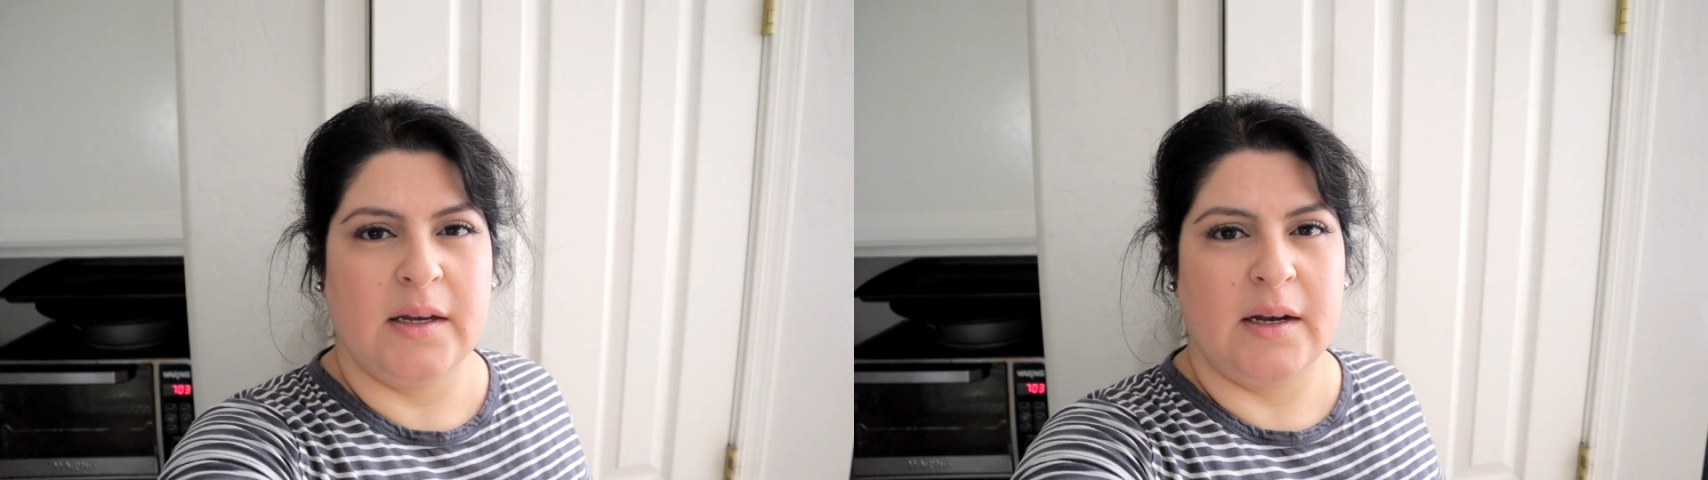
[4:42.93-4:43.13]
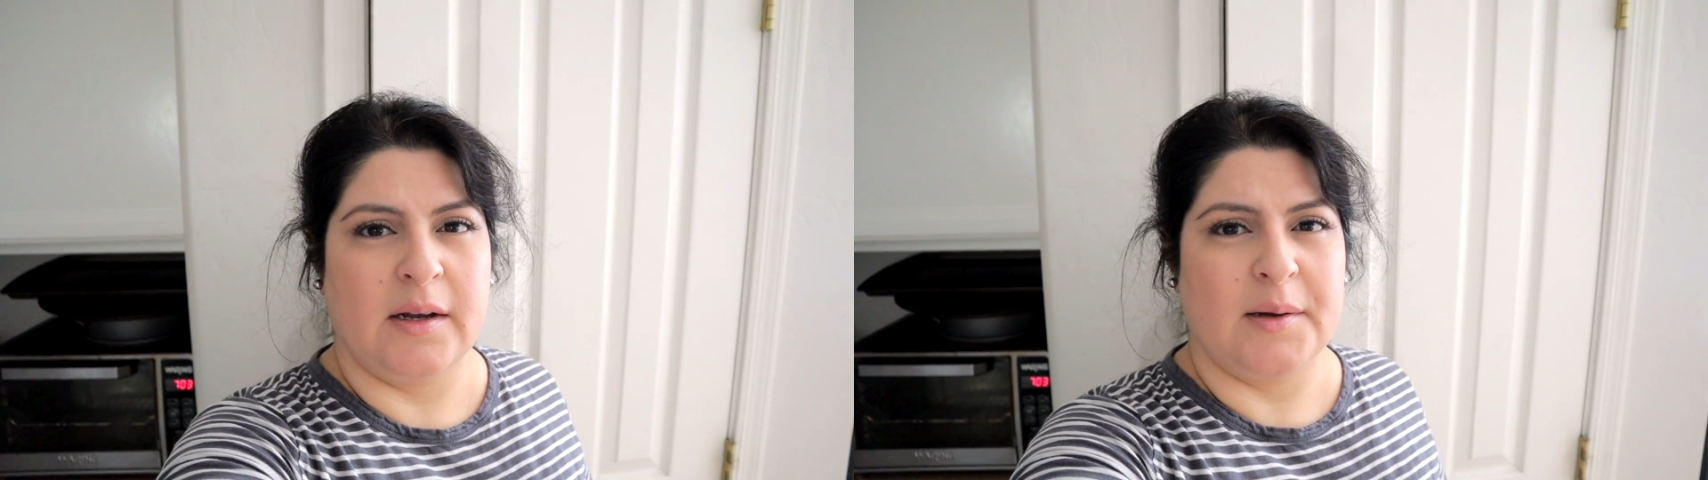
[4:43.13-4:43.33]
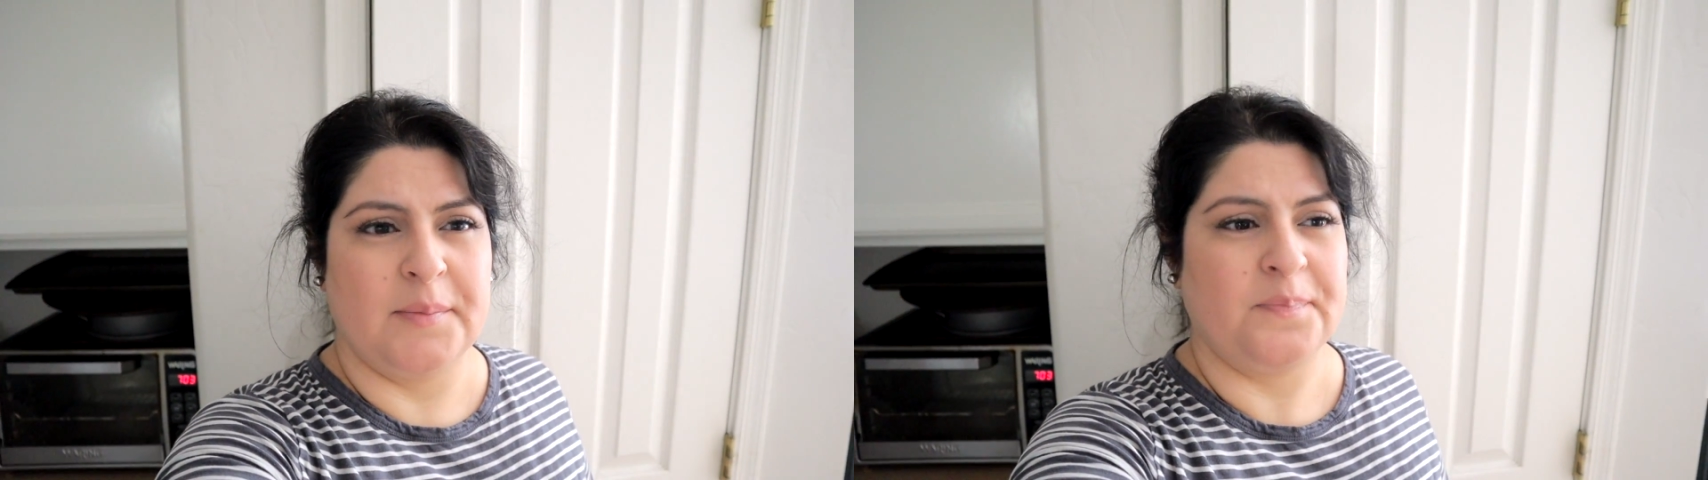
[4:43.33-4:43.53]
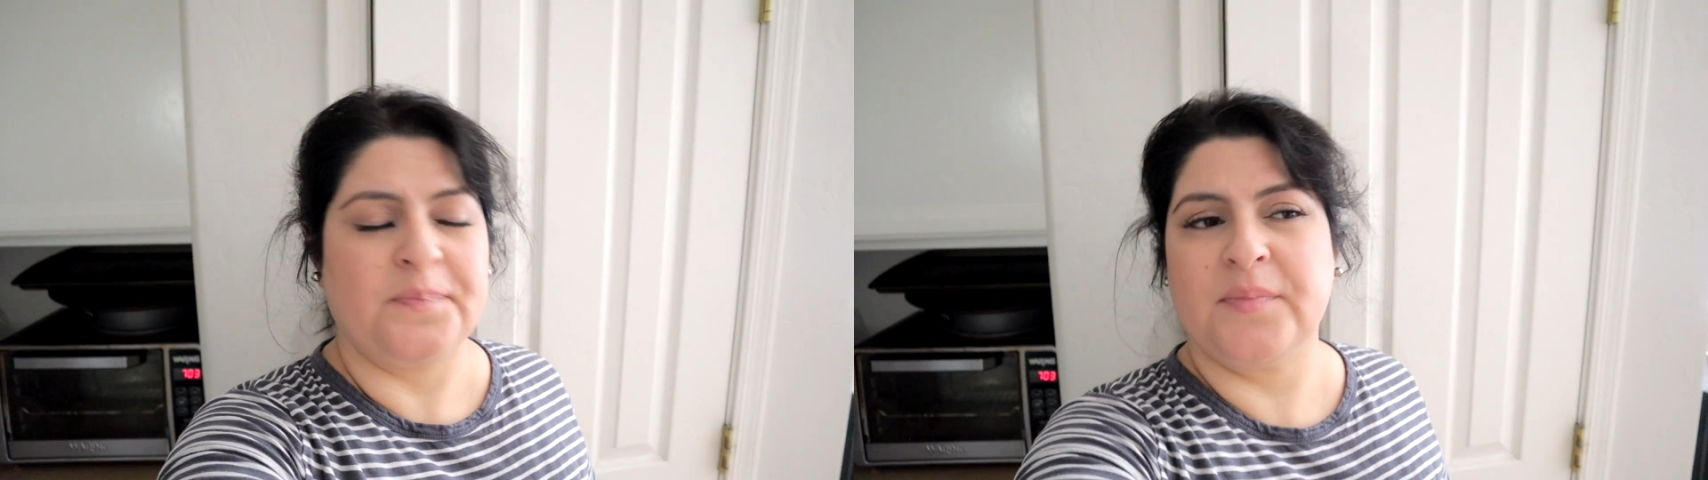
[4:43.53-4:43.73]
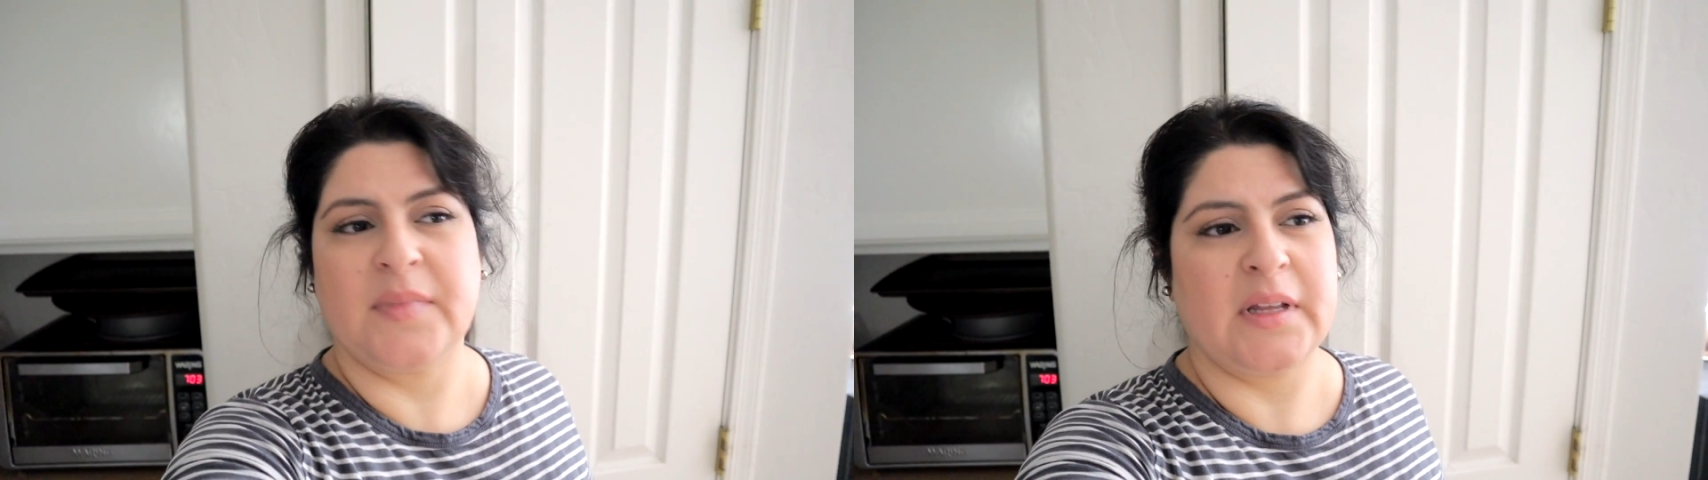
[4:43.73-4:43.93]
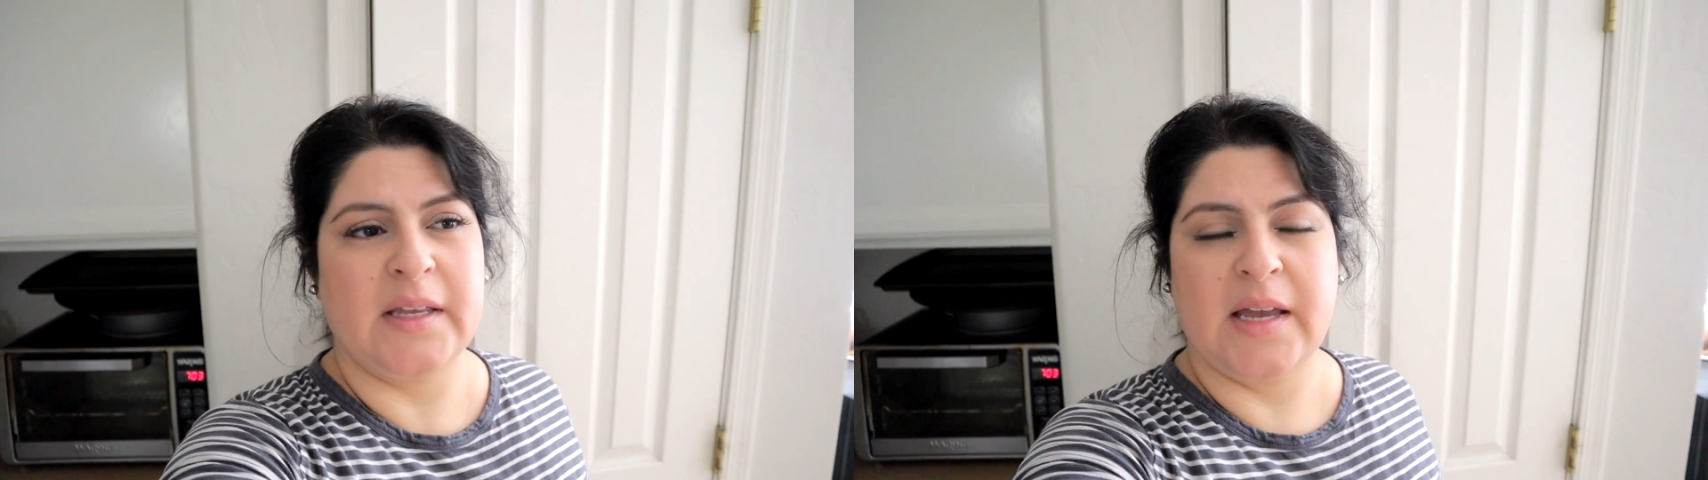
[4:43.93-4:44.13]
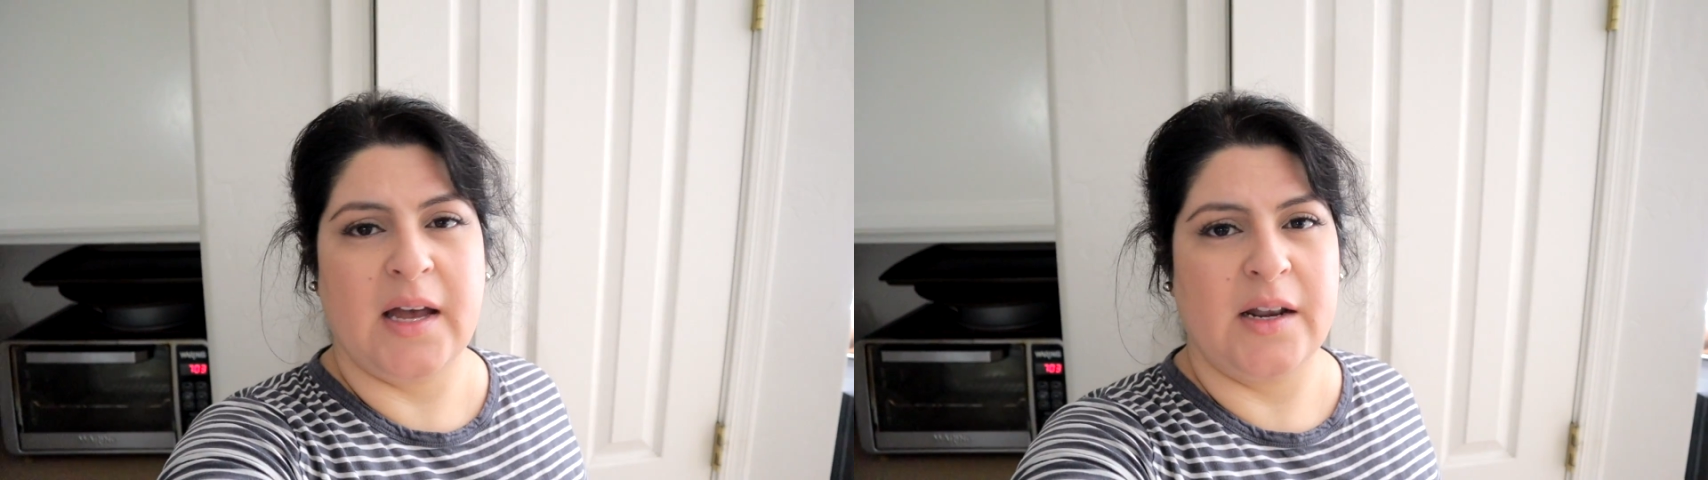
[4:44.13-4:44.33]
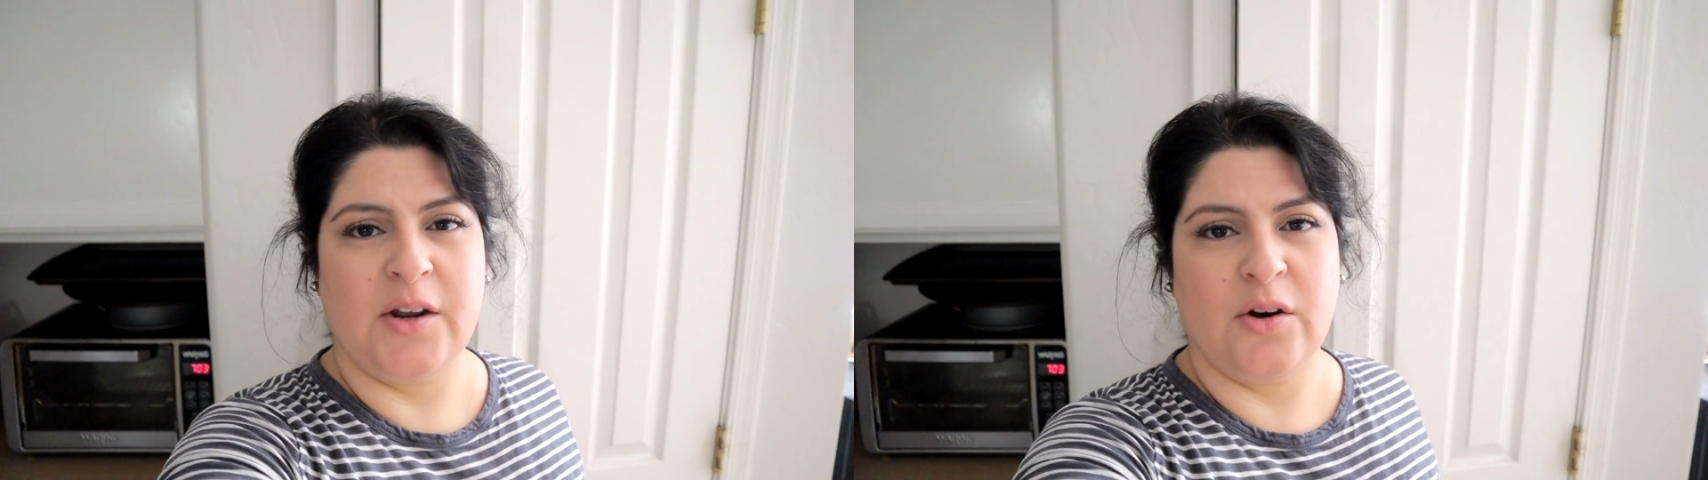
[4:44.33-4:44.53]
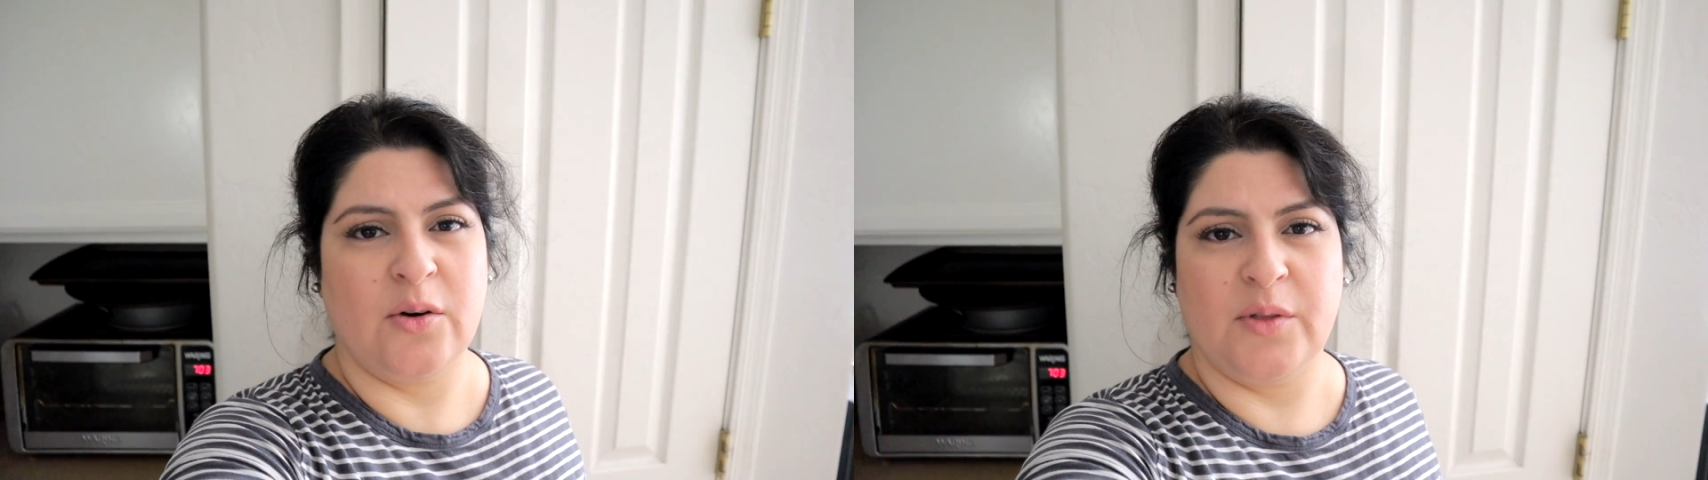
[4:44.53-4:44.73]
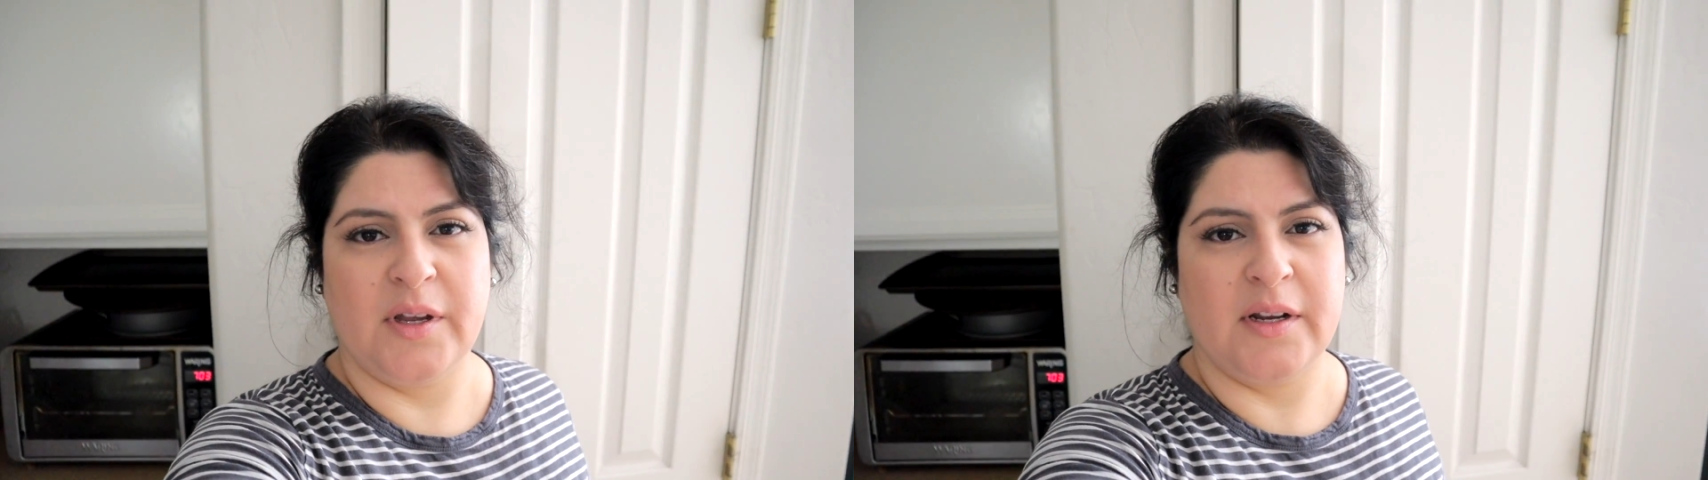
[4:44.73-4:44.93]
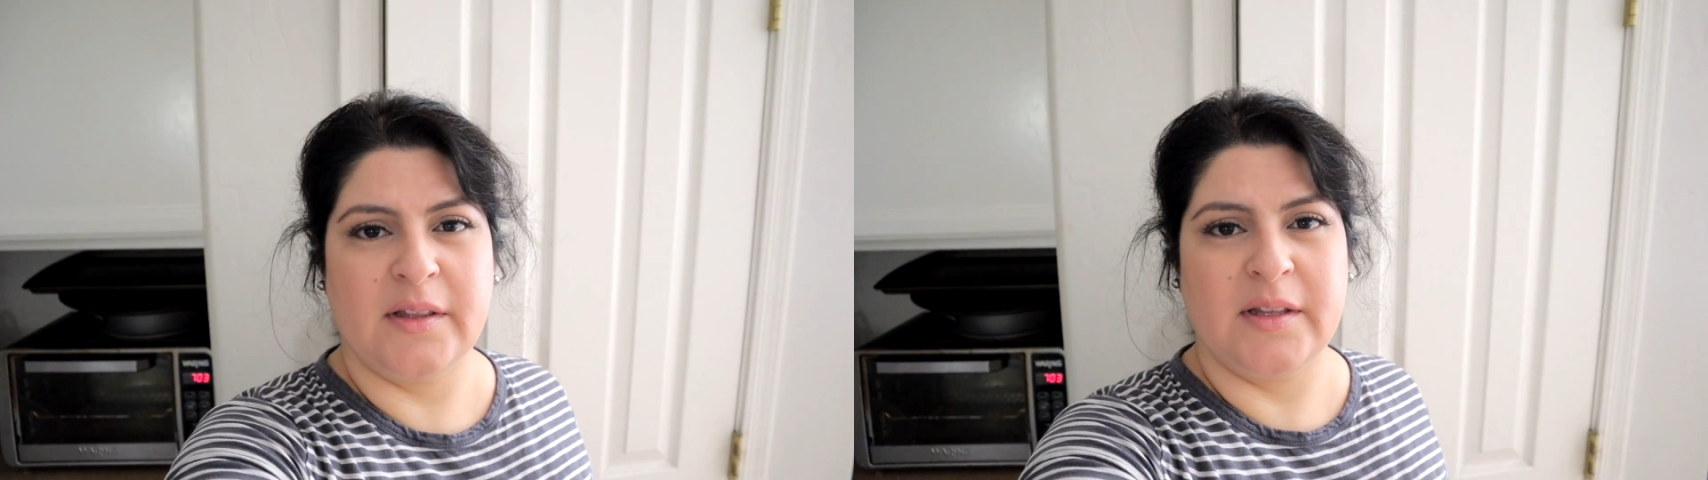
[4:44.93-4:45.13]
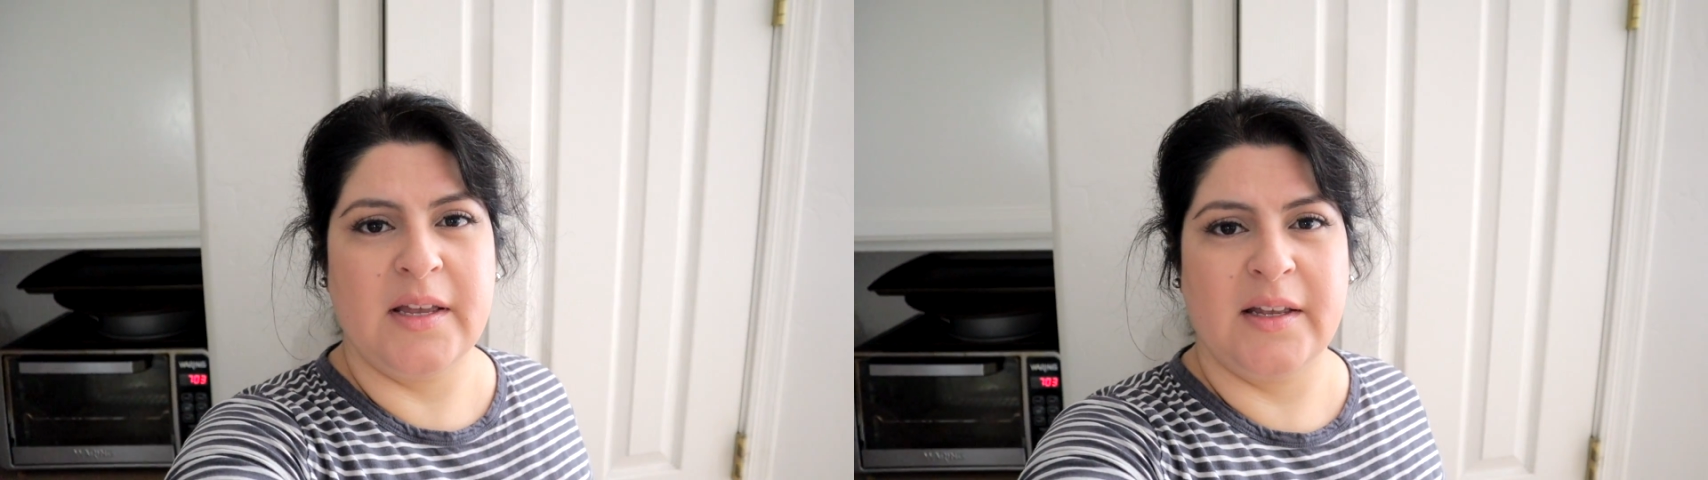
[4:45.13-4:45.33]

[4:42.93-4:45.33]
Um, yeah, no, there,